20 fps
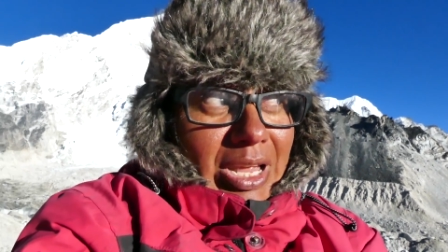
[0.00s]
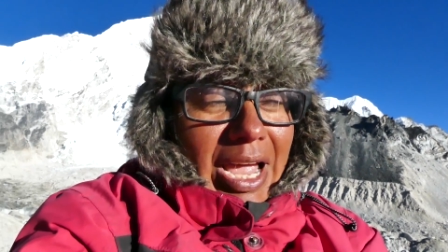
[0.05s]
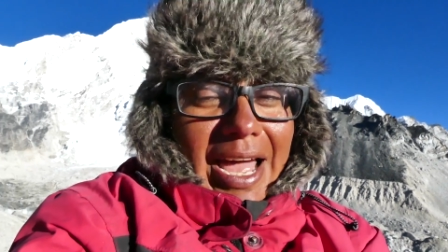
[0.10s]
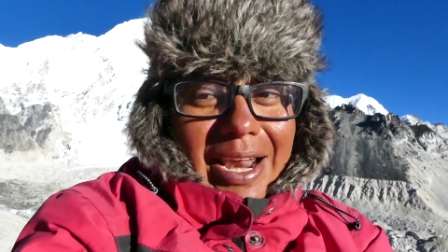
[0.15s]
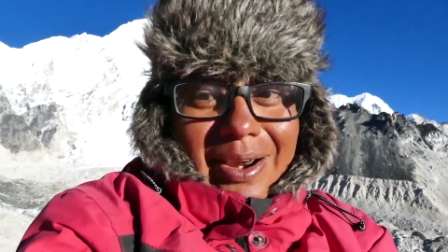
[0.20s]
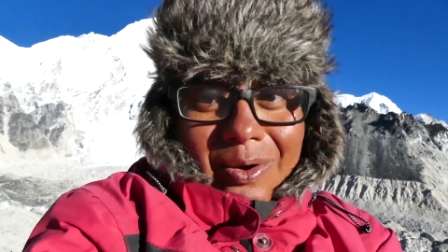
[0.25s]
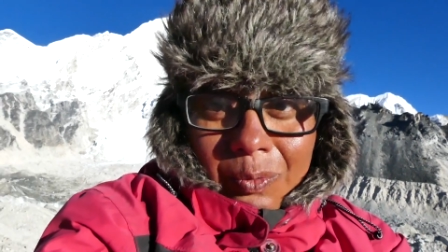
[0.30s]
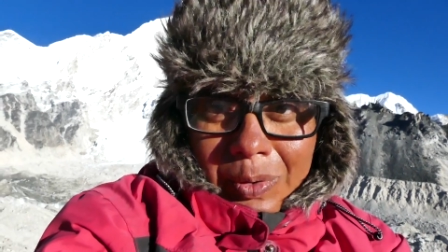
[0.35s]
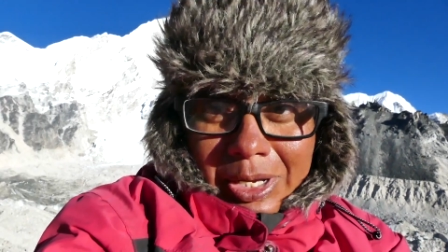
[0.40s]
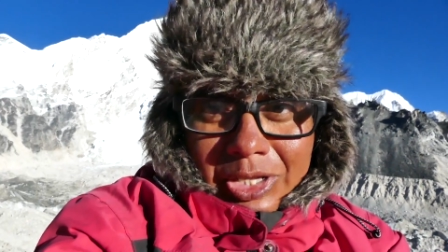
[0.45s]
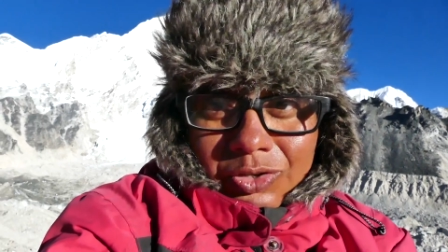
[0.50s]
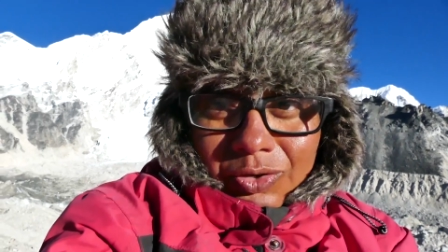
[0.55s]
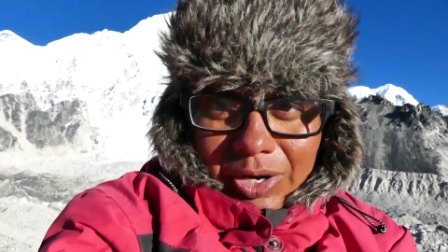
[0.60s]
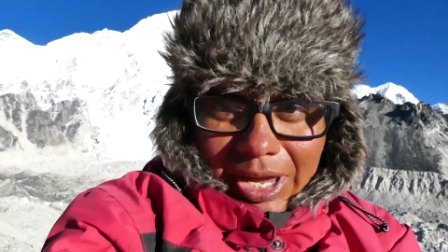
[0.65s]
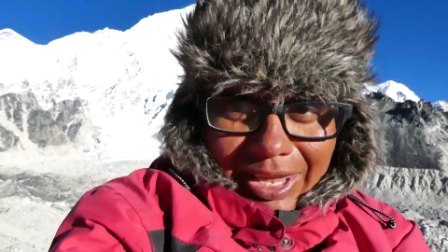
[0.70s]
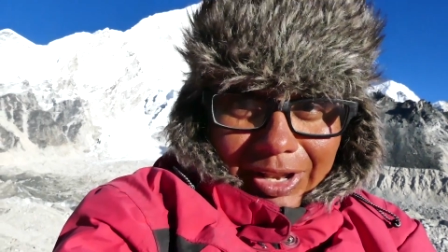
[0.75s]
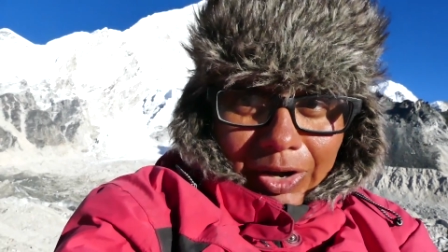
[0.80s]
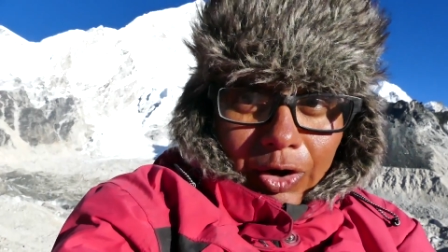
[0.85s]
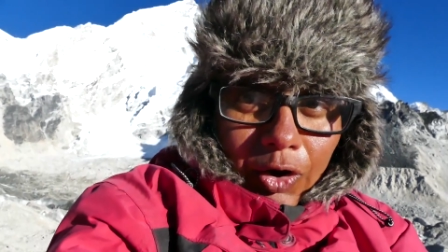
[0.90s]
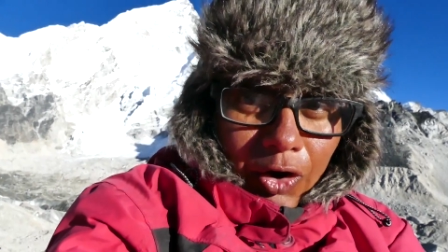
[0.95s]
I don't want to
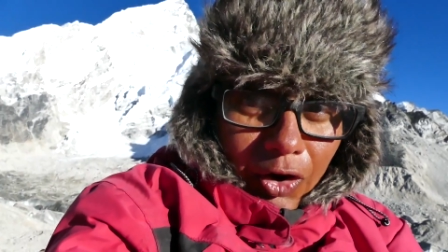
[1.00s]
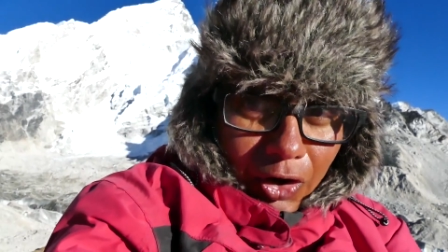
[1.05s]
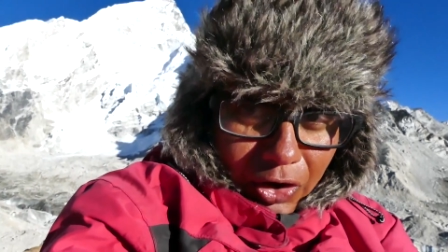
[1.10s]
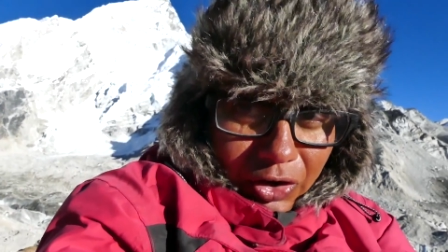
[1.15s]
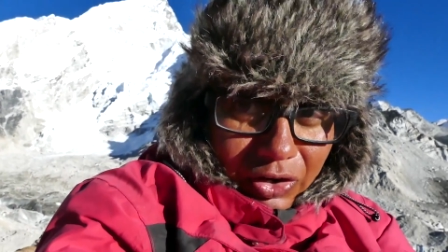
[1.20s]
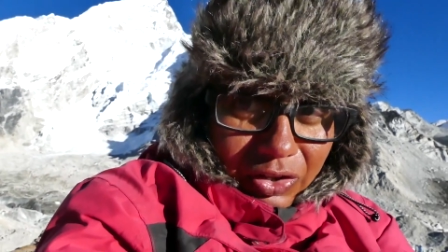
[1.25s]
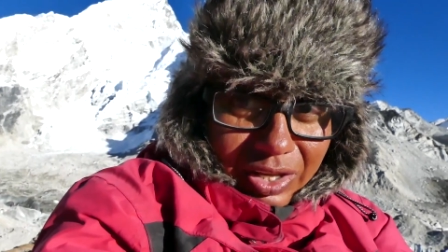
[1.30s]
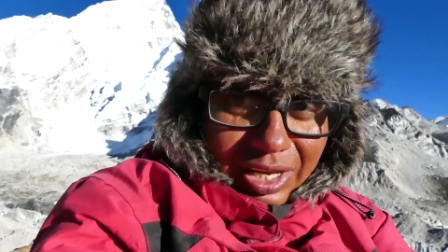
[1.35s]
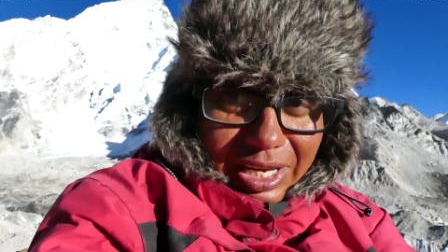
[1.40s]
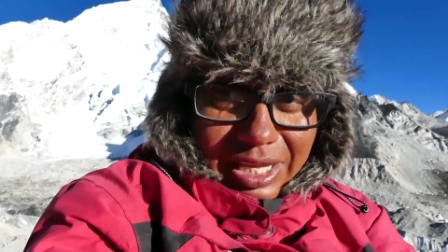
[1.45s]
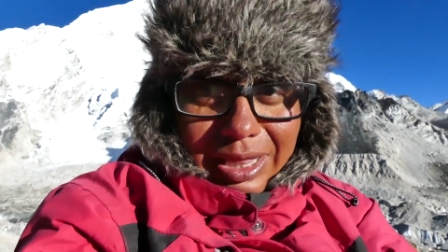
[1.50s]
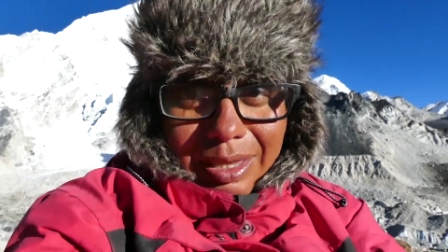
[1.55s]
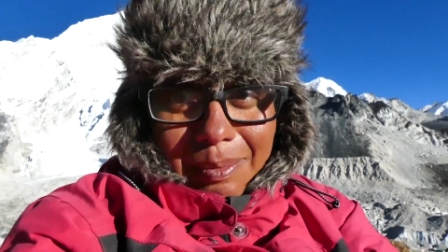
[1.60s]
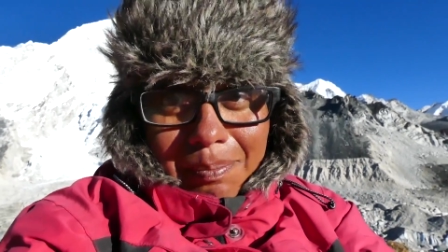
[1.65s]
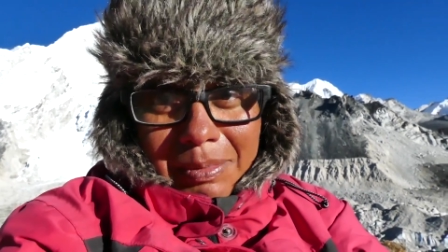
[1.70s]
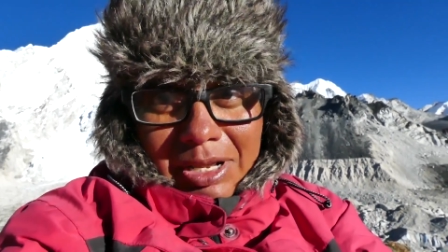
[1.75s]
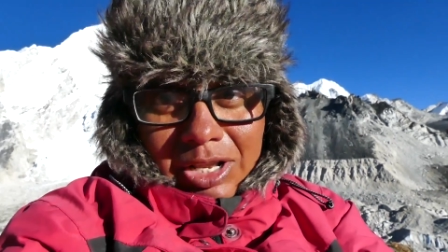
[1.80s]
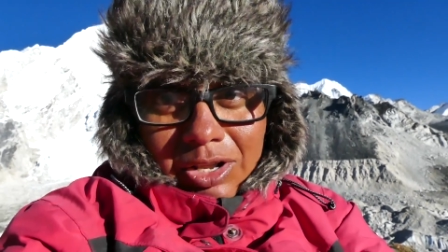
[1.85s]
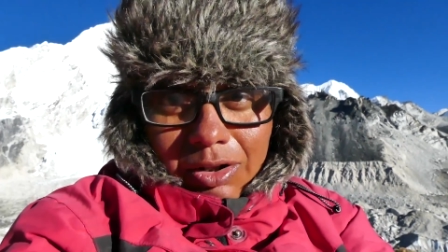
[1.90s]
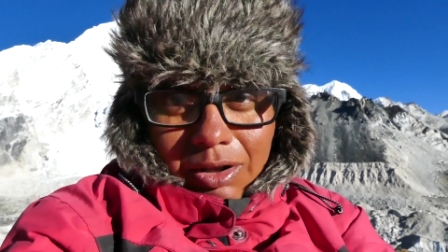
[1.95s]
get hurt in the
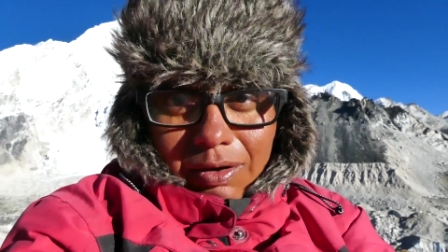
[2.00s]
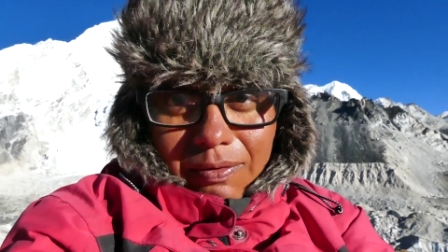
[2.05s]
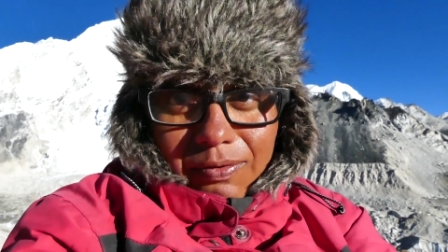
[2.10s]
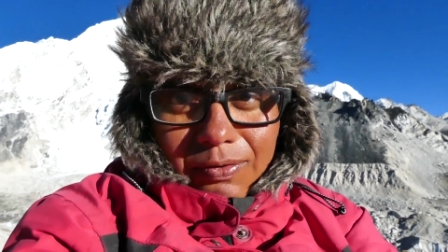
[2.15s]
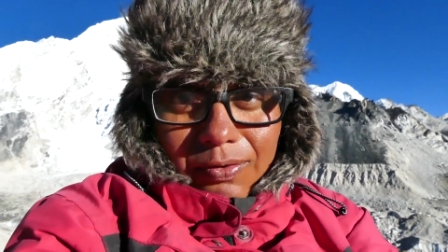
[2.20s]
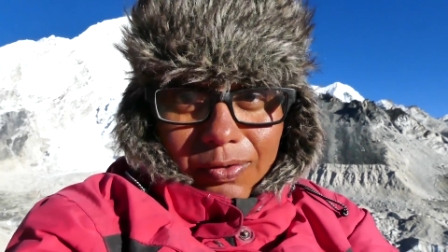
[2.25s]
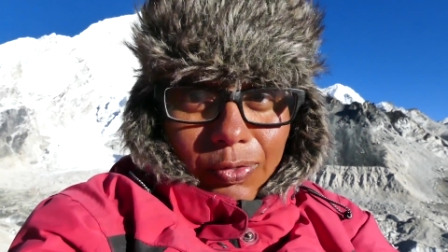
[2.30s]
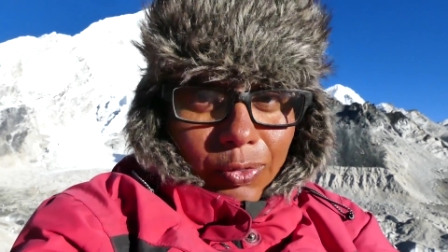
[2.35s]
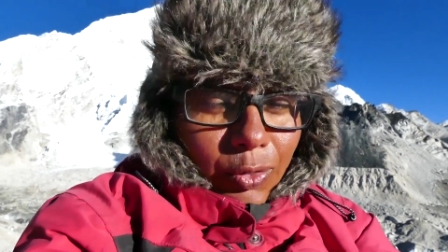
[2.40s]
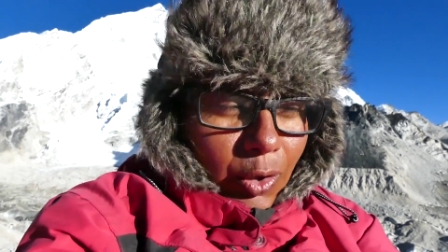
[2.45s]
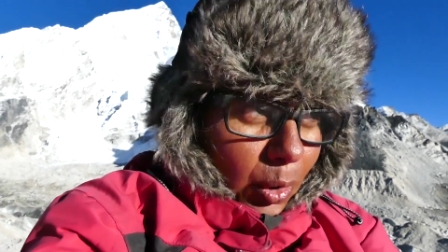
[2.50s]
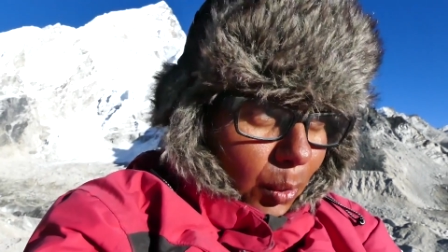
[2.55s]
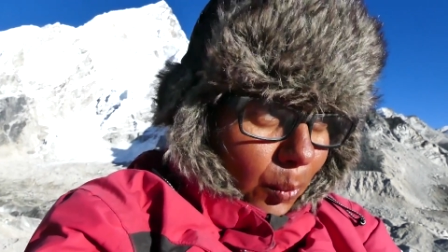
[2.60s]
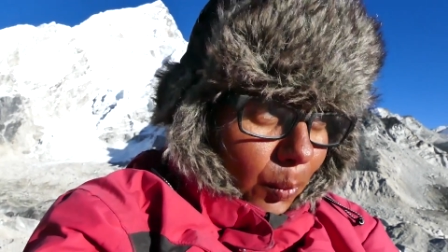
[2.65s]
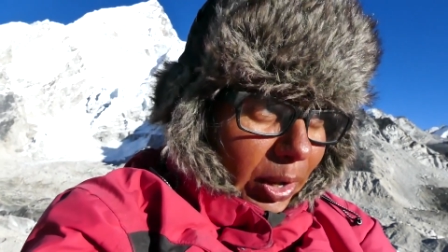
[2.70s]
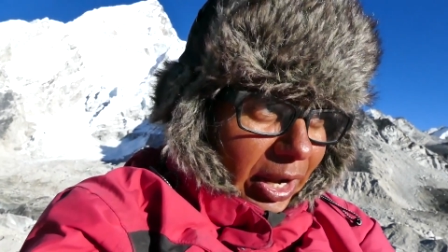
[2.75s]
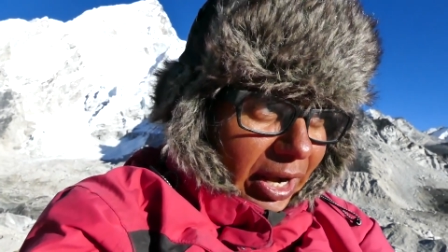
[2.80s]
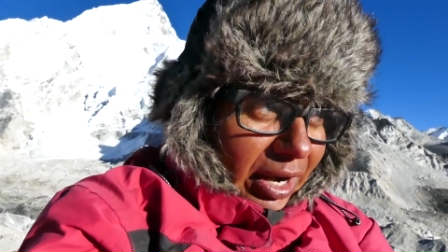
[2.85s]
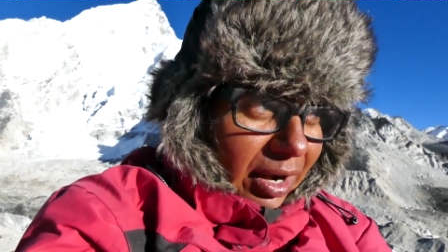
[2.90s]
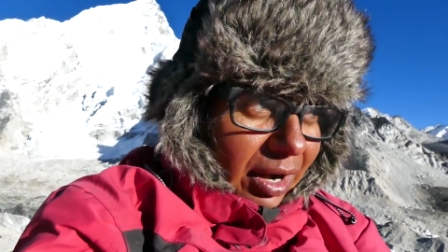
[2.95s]
middle of
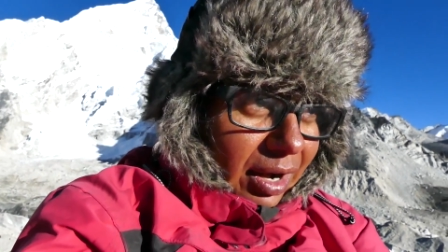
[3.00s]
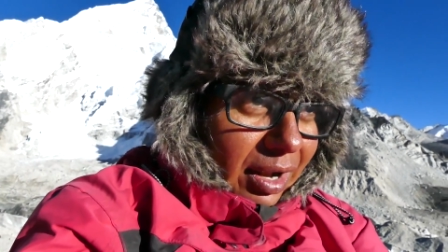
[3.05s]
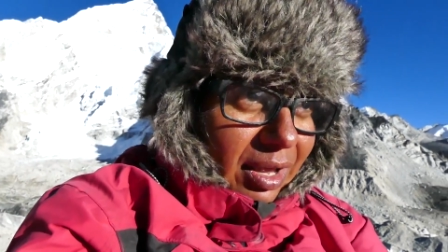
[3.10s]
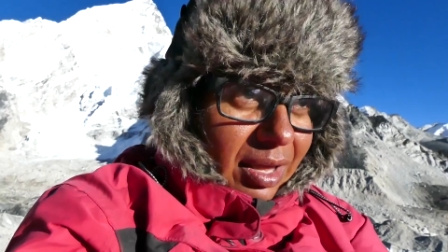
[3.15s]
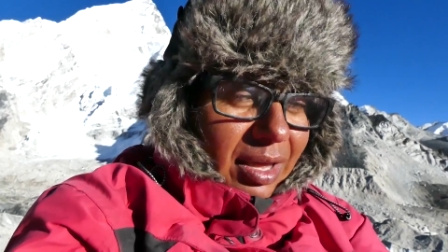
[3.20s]
nowhere.